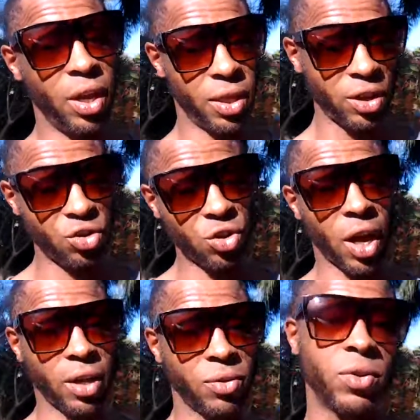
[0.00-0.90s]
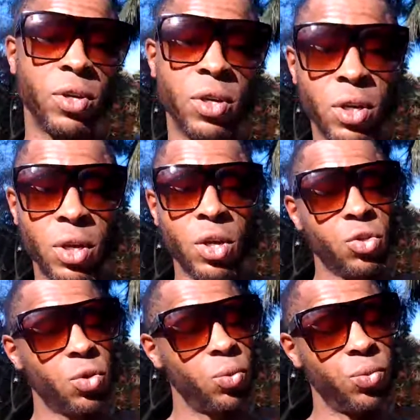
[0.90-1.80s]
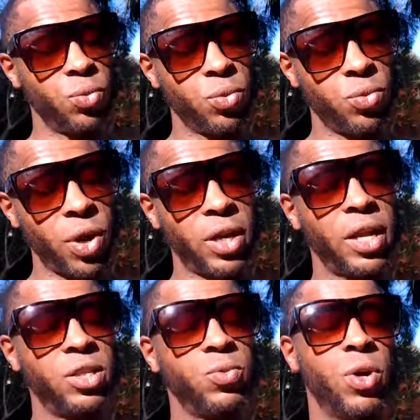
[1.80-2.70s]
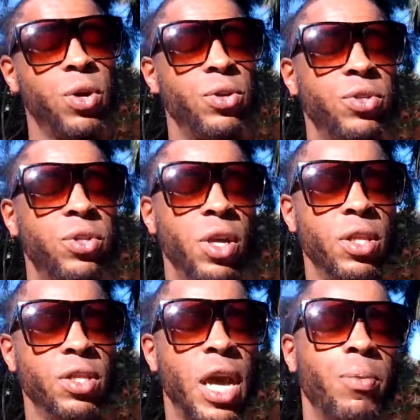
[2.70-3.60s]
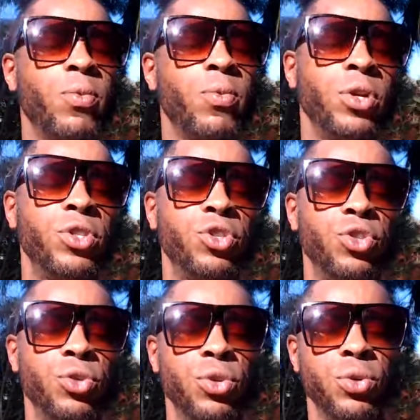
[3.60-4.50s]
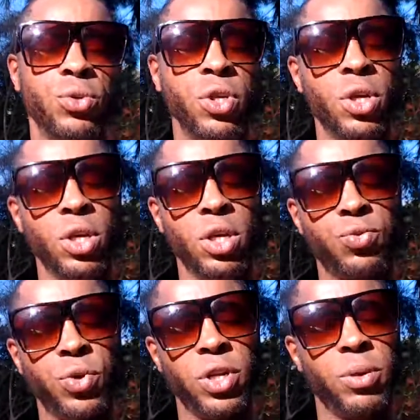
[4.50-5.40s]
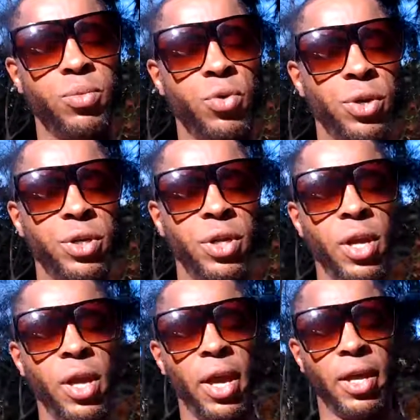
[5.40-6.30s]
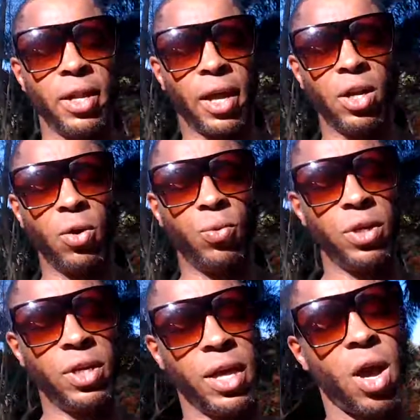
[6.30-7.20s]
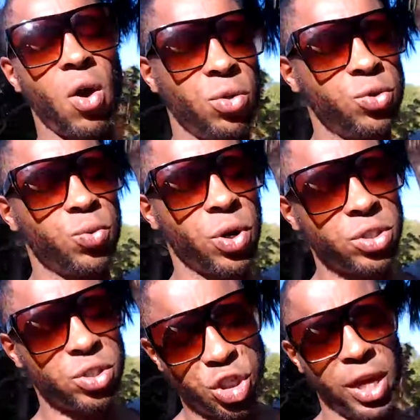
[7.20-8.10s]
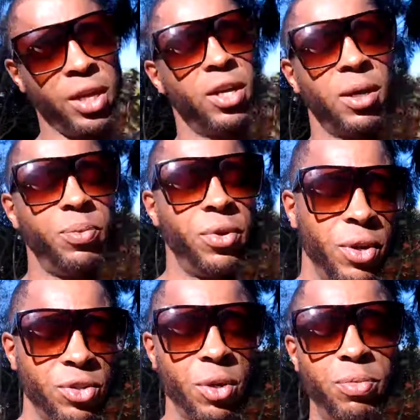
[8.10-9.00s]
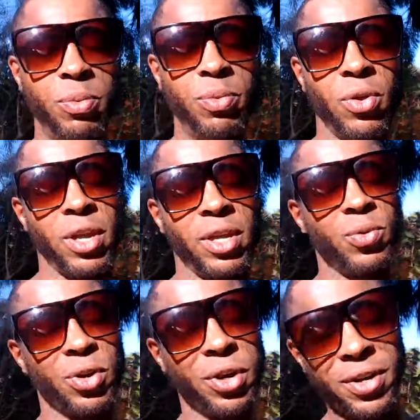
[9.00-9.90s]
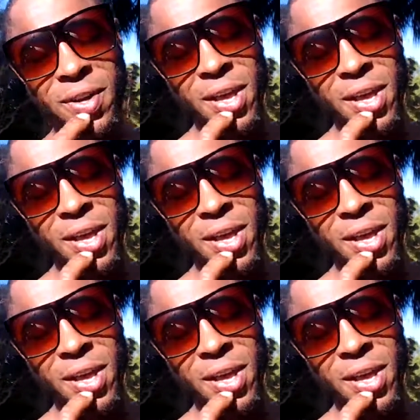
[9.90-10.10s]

that's your life. So recognizing words and the type of words that you use is really important. And I know we got all these words jaded up. You know, some people don't like the word.